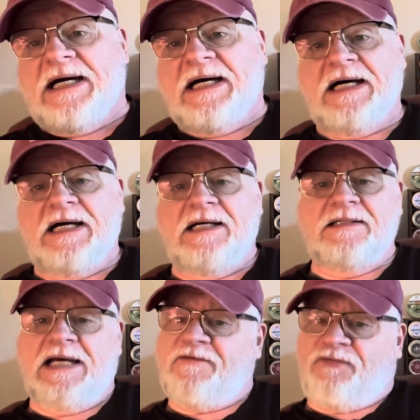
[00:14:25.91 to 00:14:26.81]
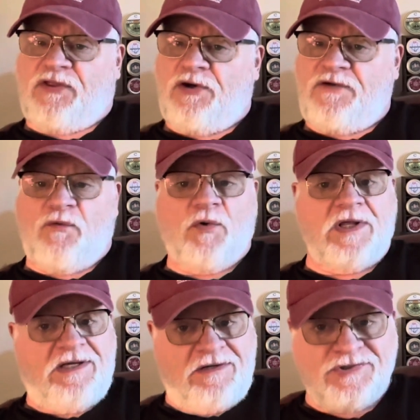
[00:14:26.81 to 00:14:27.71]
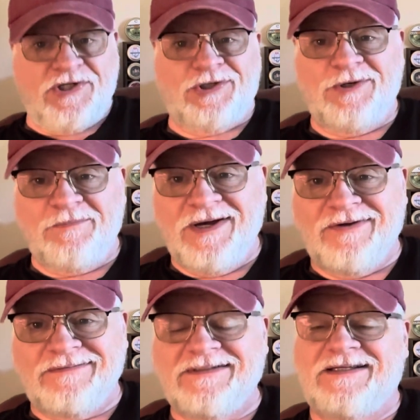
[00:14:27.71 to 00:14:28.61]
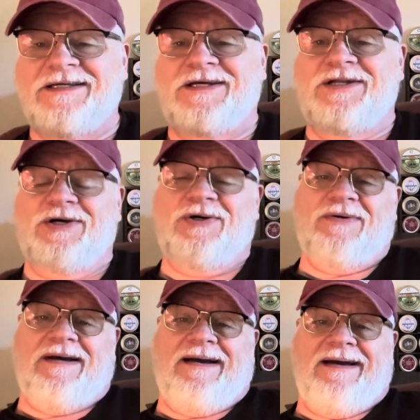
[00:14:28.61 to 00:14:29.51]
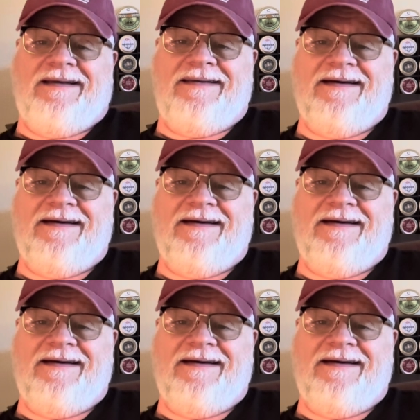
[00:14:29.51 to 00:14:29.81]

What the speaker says: got 30, 40 years under your belt, and